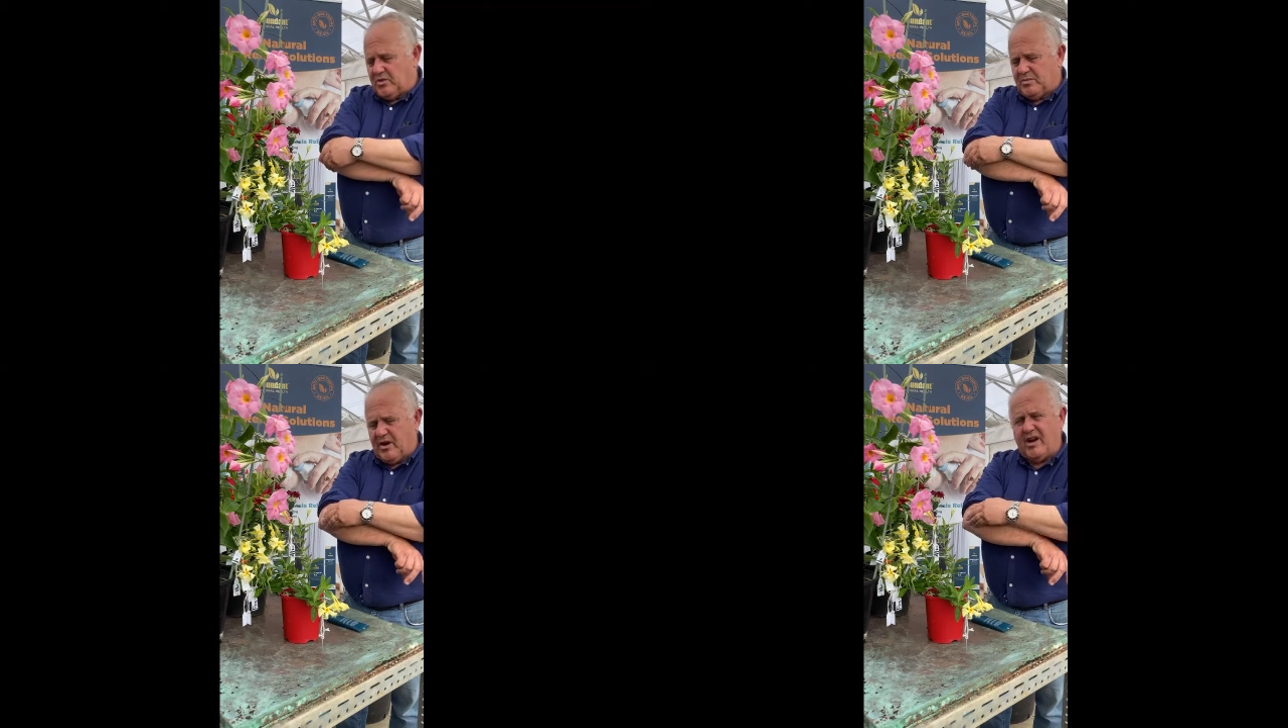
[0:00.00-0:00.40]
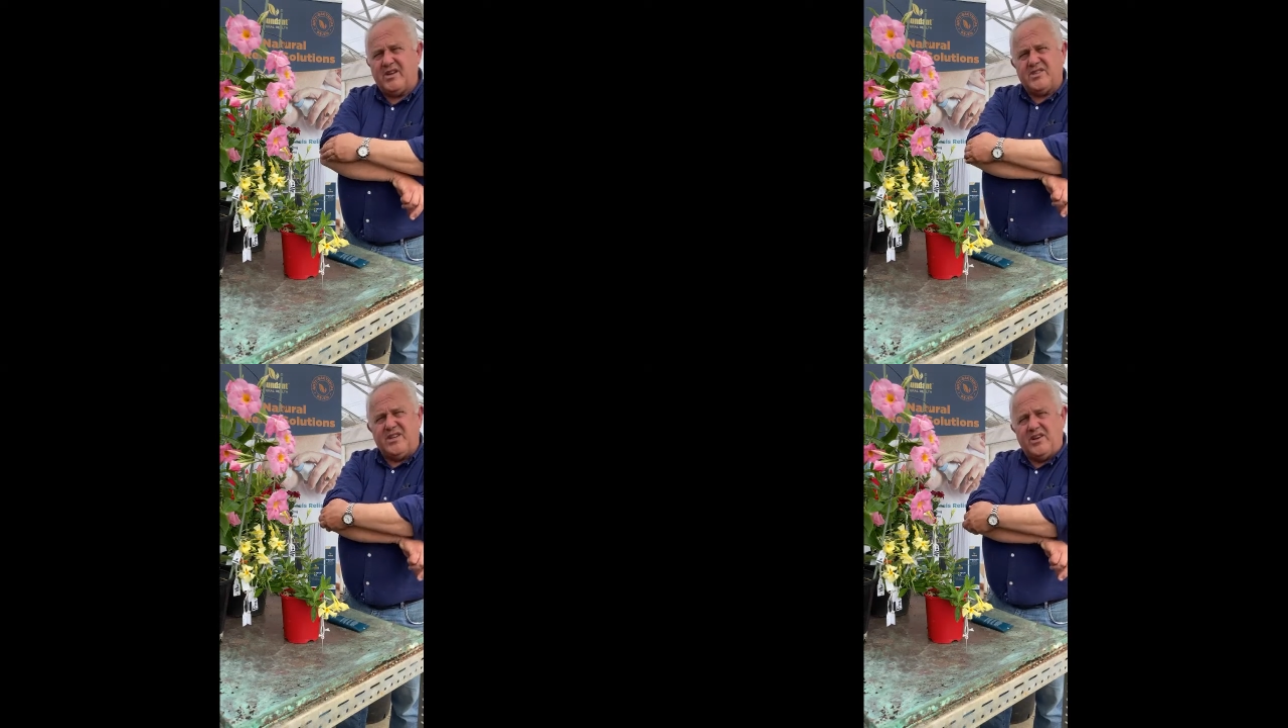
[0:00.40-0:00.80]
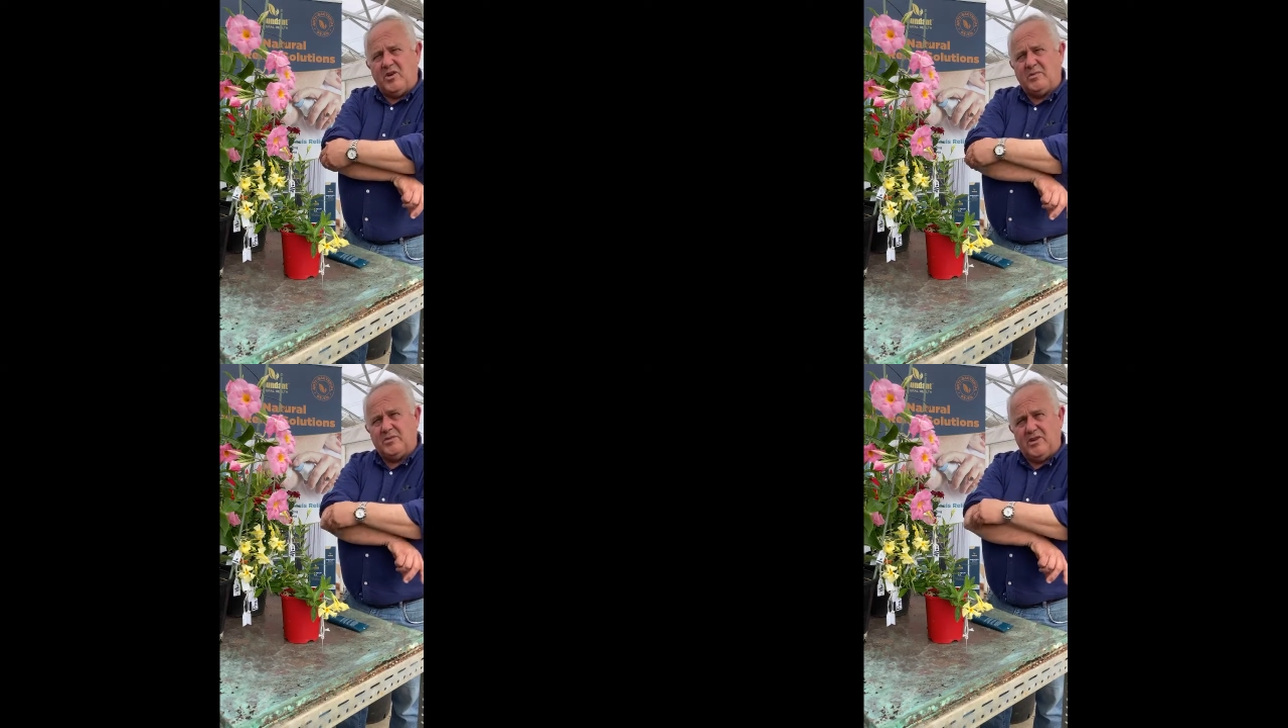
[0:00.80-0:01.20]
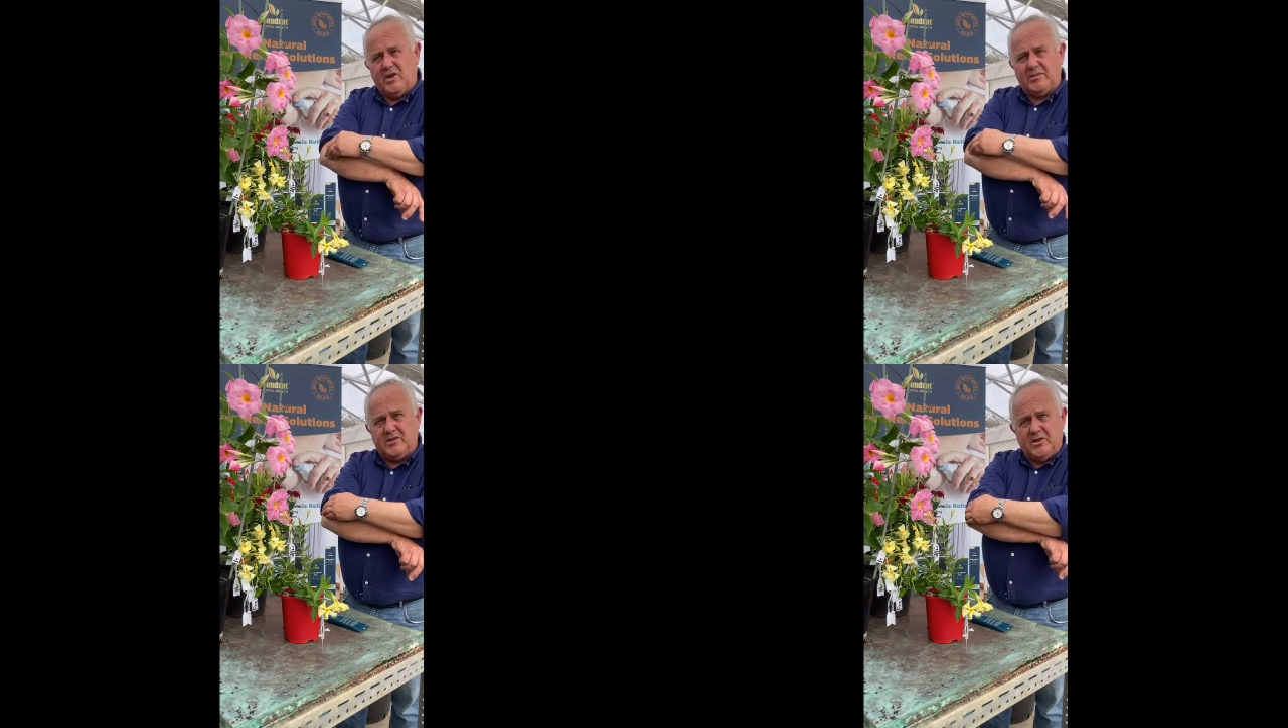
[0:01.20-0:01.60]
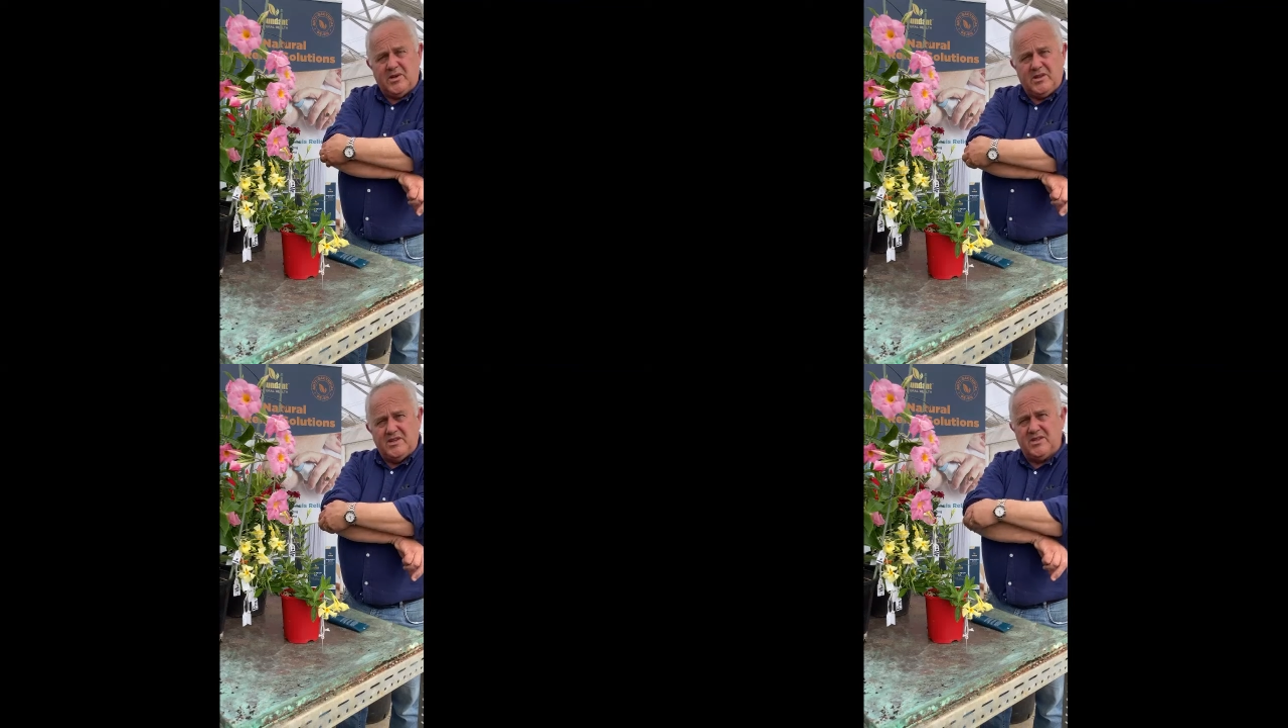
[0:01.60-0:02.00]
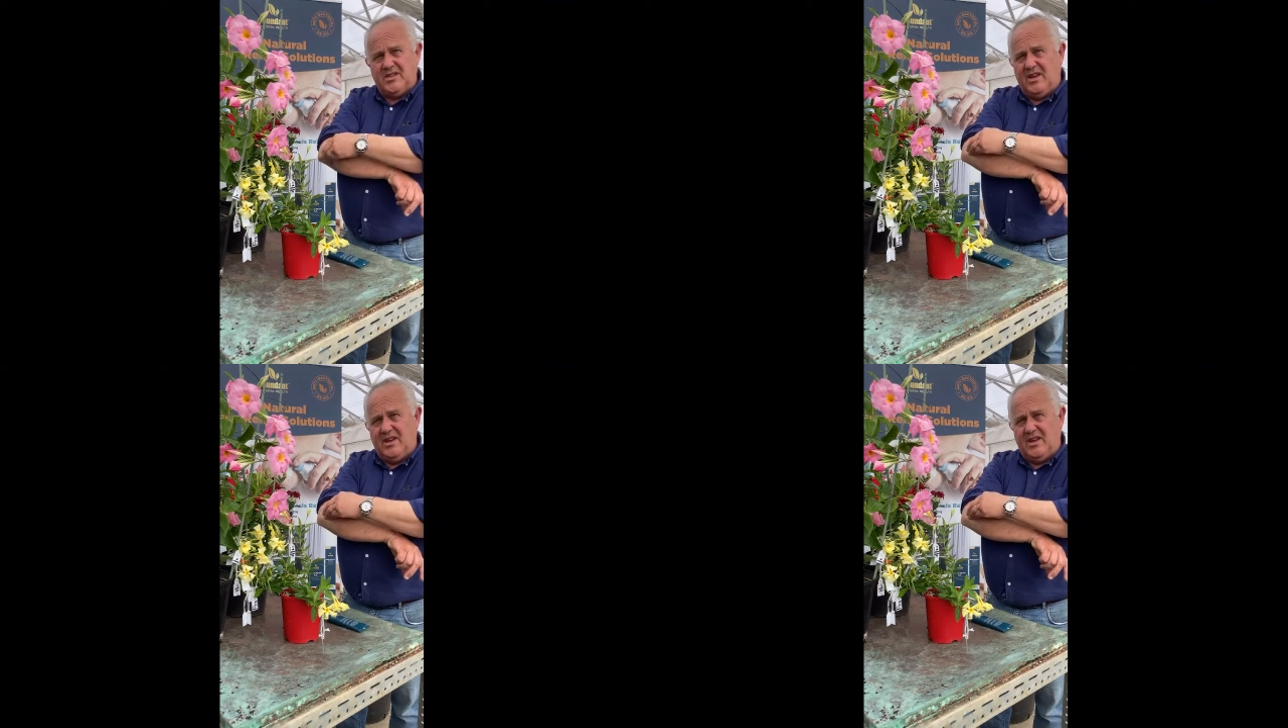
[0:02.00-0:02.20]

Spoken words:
products that help doing this.